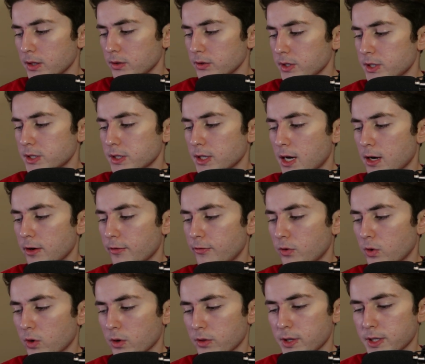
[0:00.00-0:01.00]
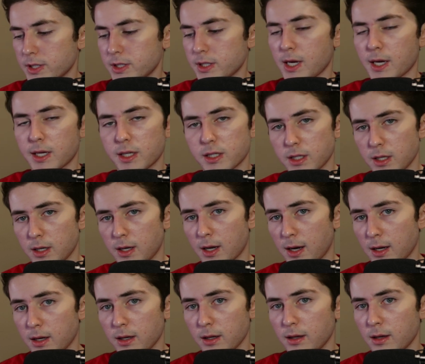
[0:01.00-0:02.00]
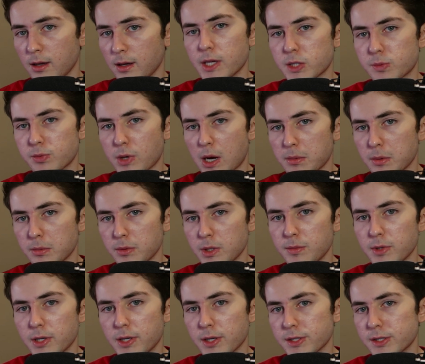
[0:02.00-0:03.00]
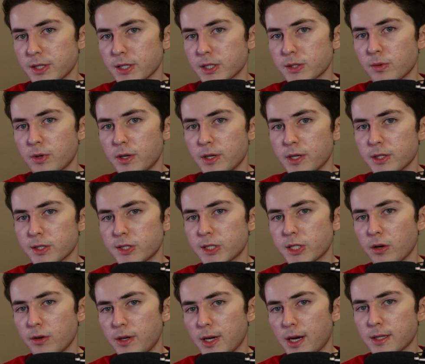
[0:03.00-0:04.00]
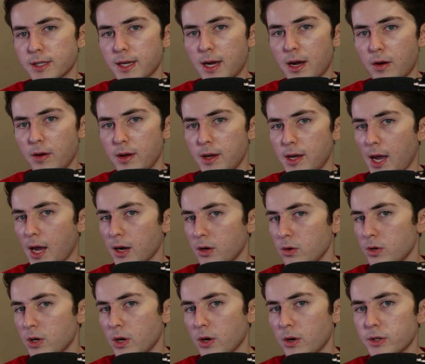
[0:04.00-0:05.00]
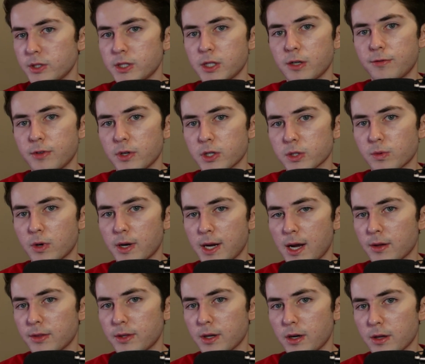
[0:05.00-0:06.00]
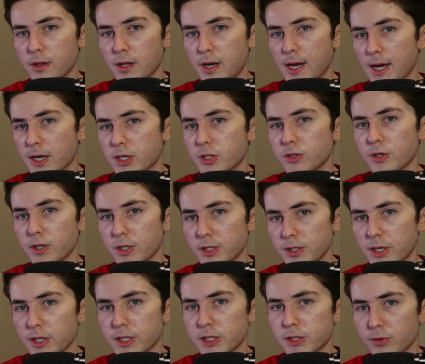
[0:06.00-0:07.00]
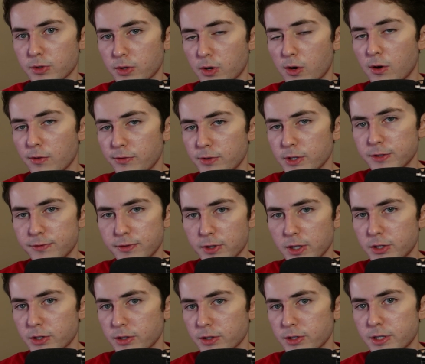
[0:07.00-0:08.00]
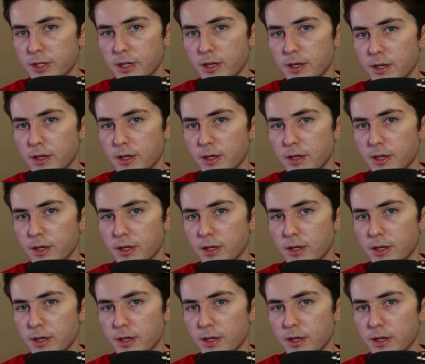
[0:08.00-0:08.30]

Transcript: at least not for this XC90. It's probably because this one is so decked out, and who knows if there's one out there that actually exists with all of these features.